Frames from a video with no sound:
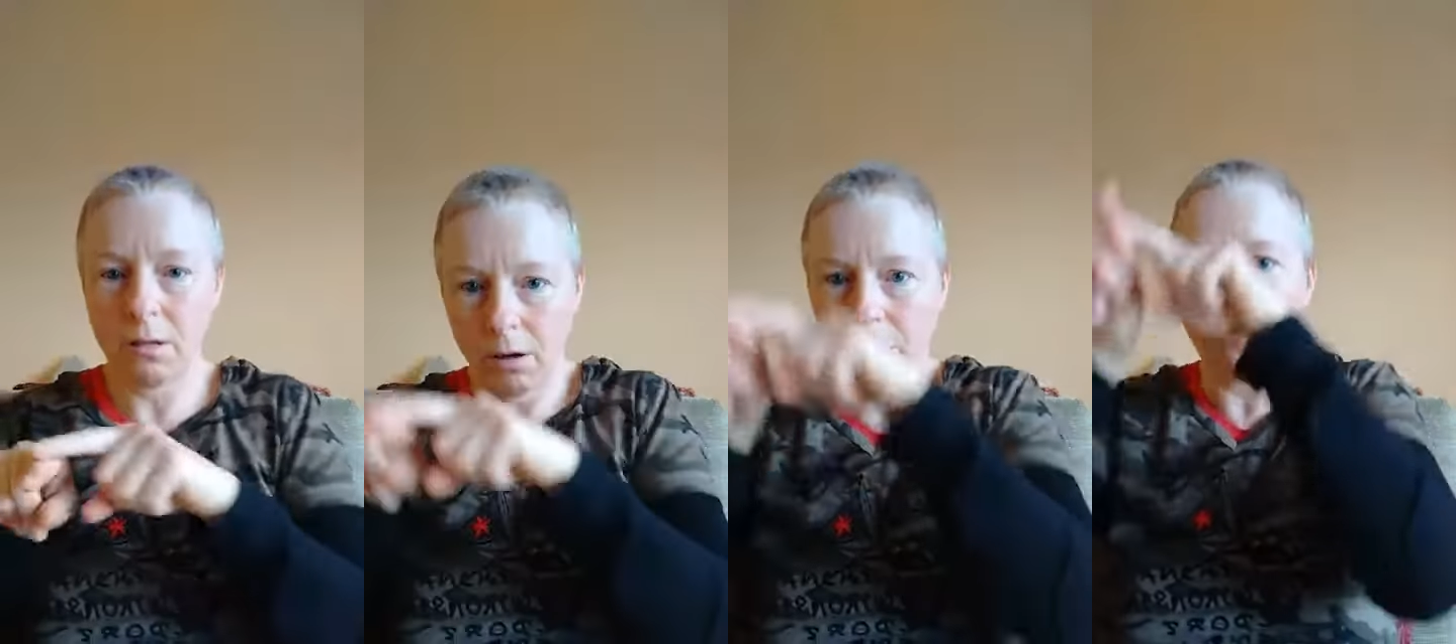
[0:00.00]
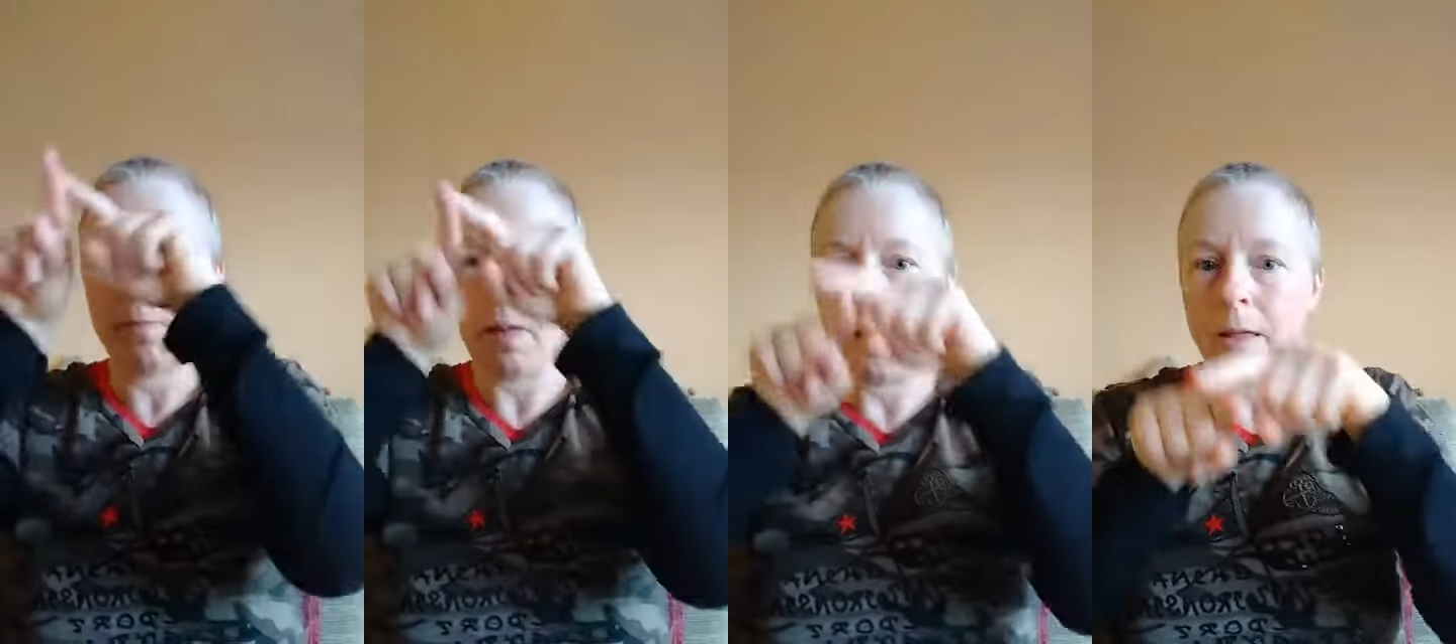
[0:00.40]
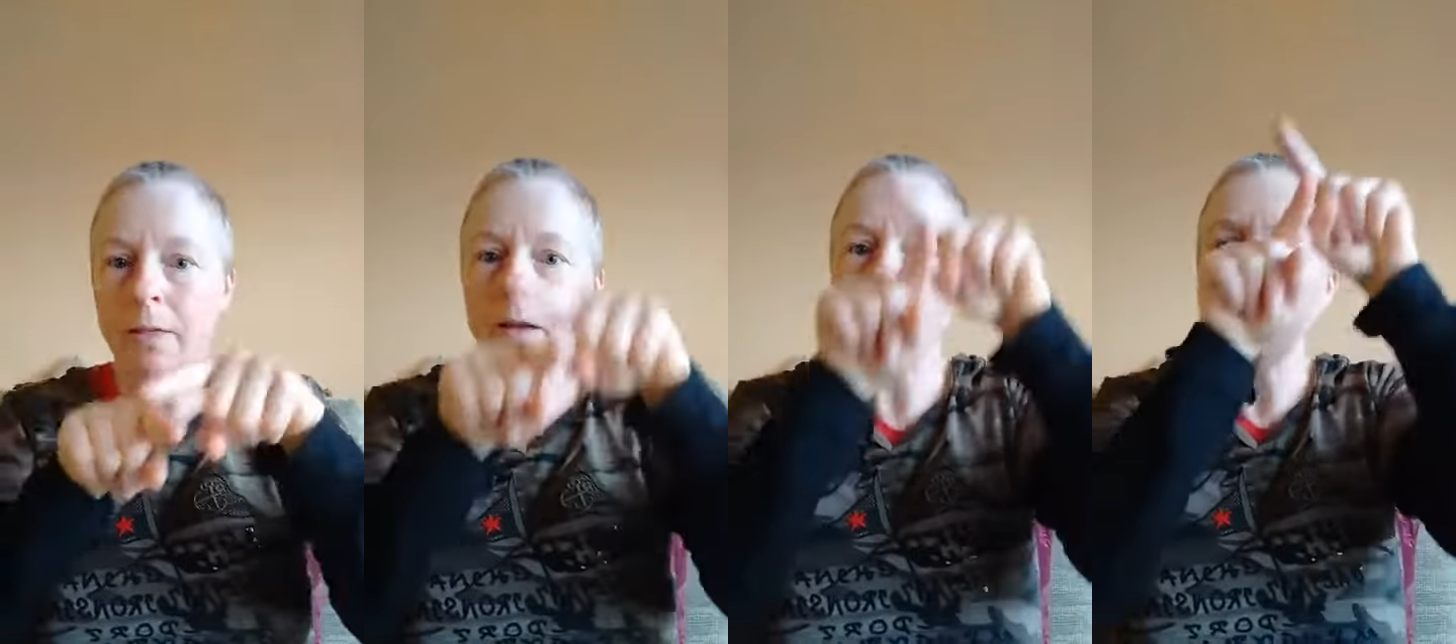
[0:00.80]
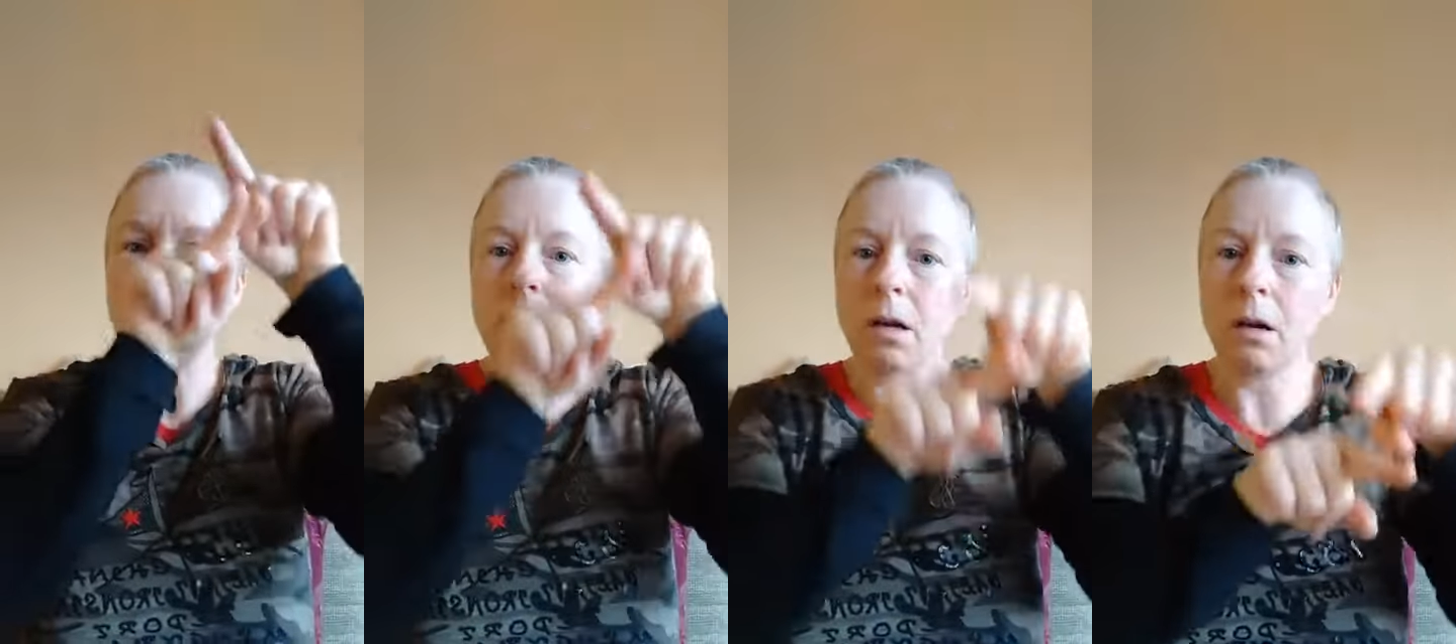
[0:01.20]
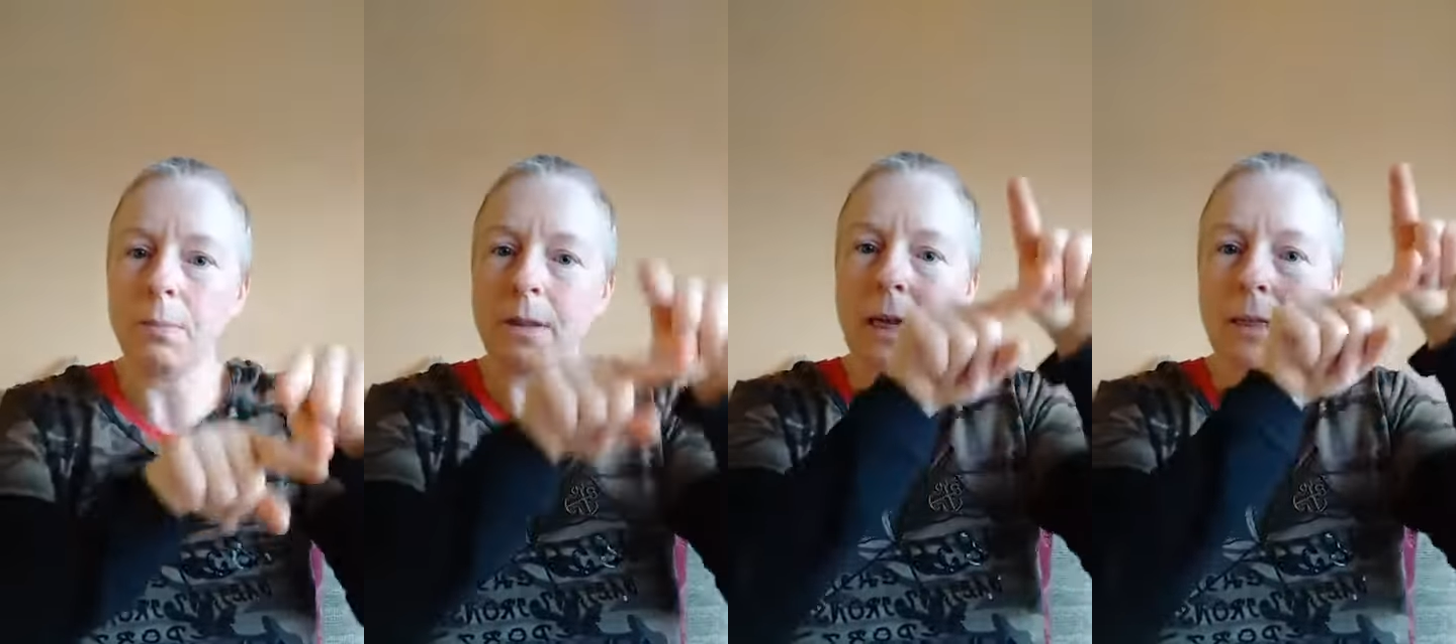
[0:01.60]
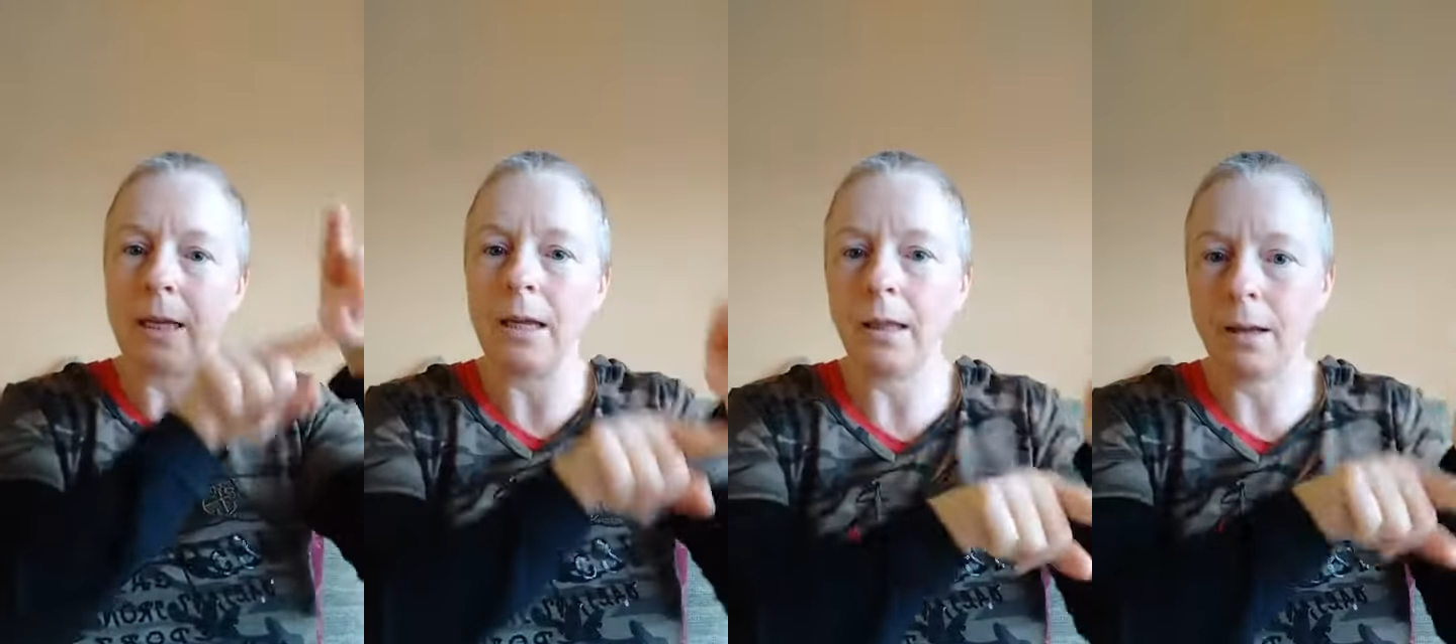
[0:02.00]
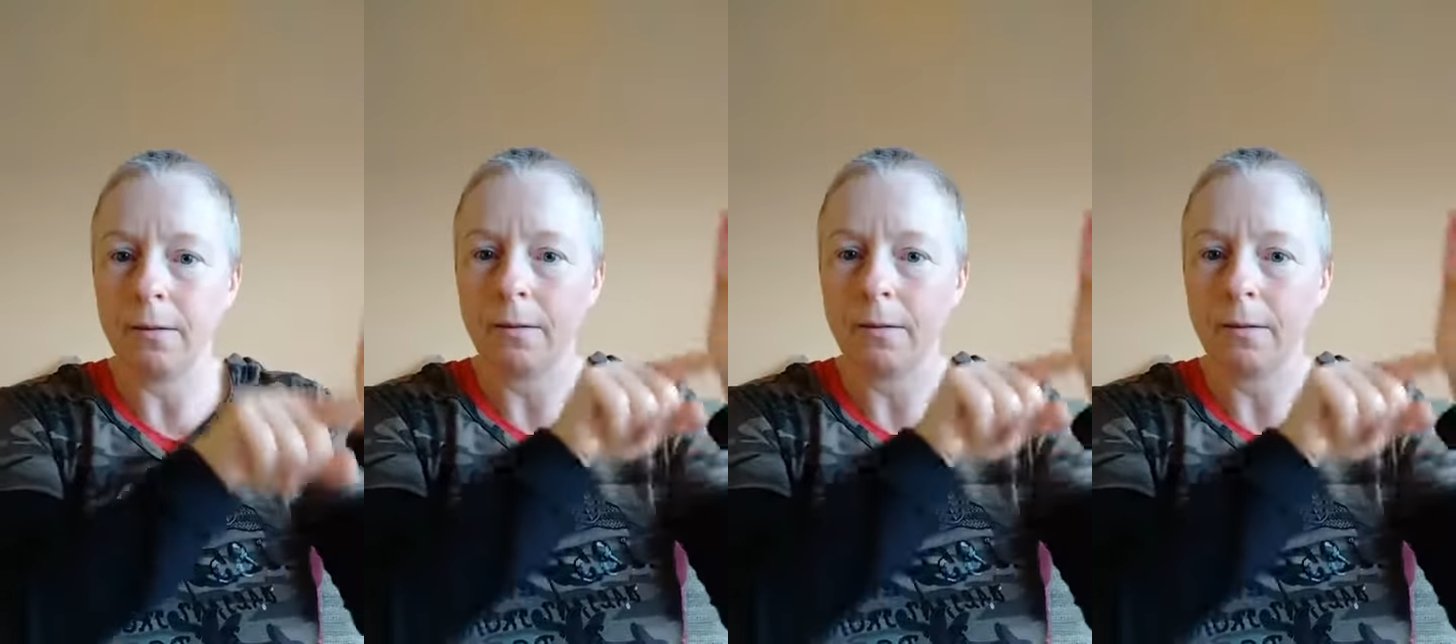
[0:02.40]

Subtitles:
you know, they all start to go up and down together.